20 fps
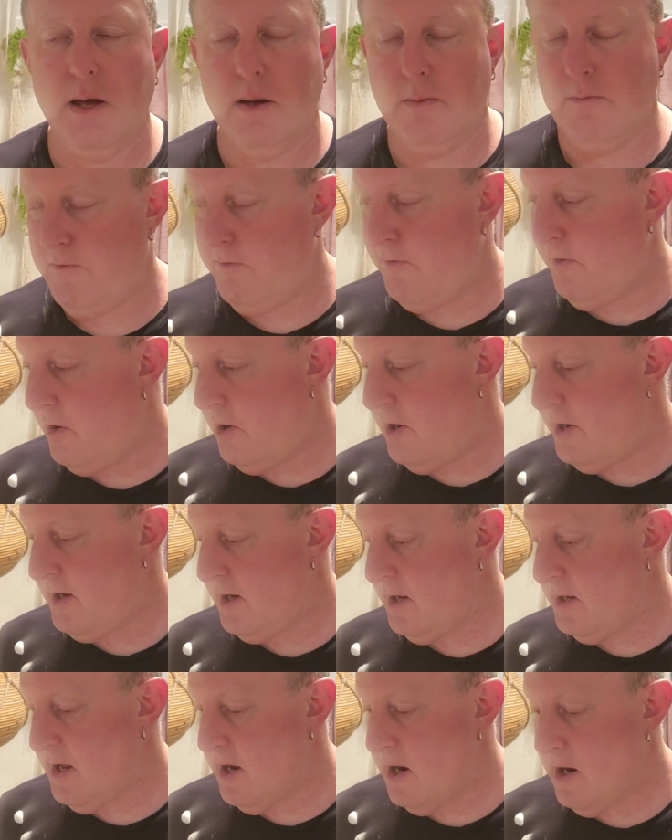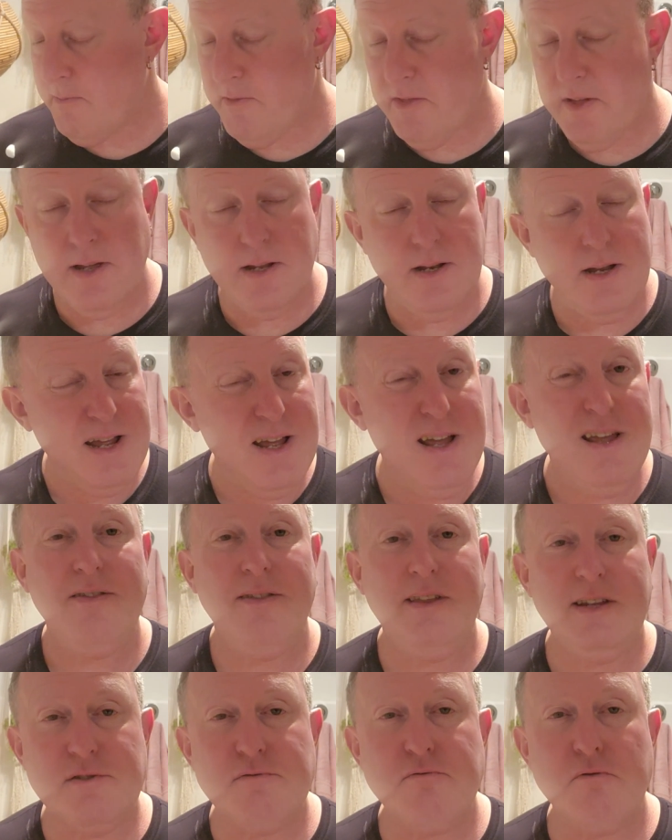finding in there? I'm thinking,
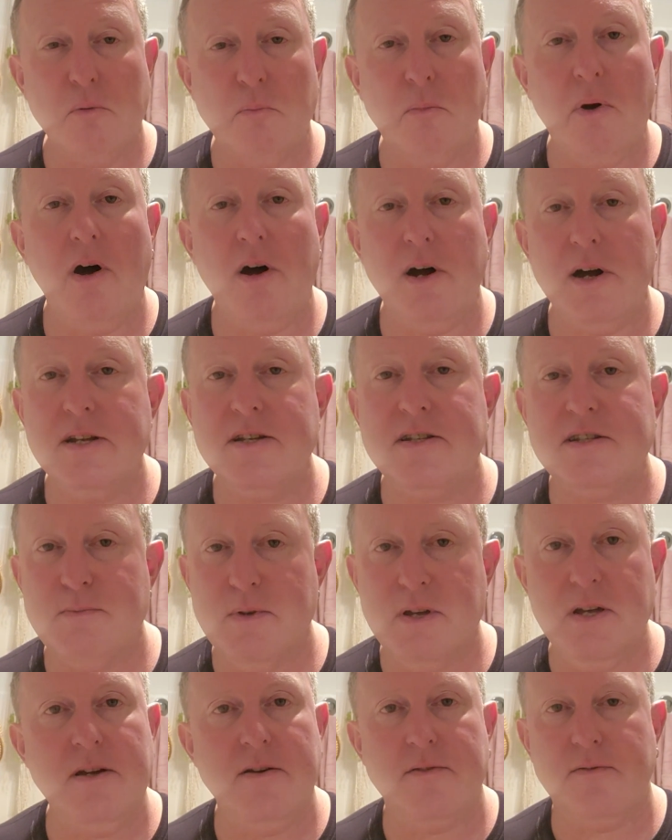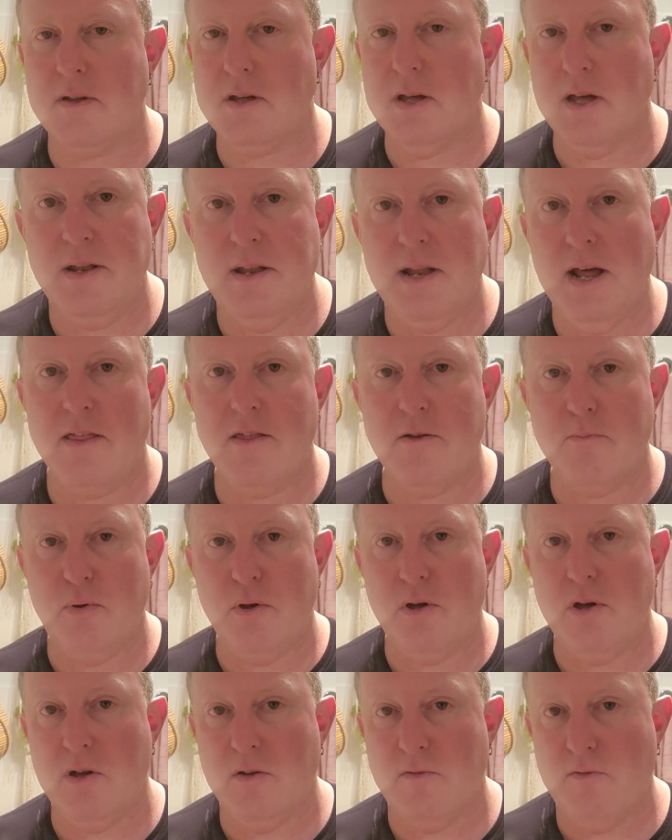this reminds me of another
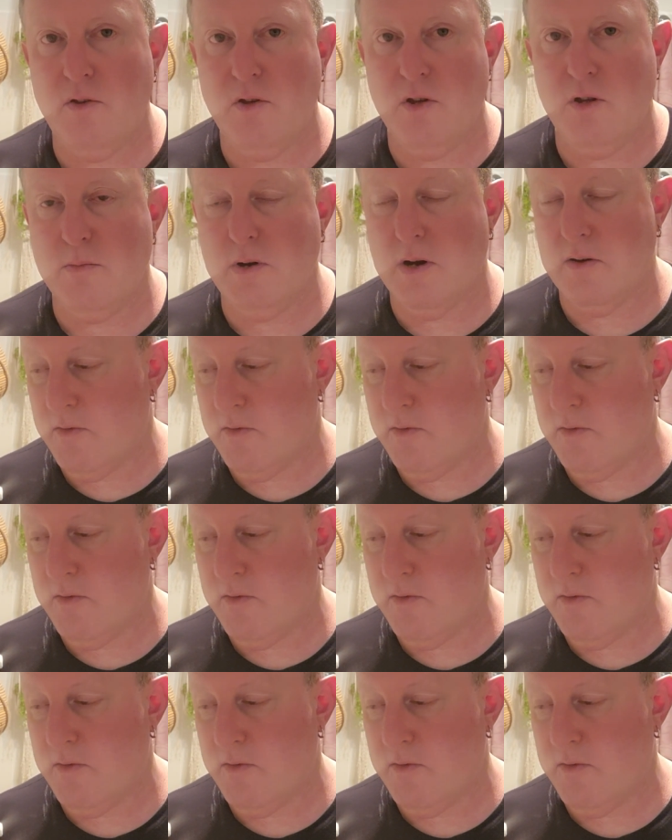perfume I've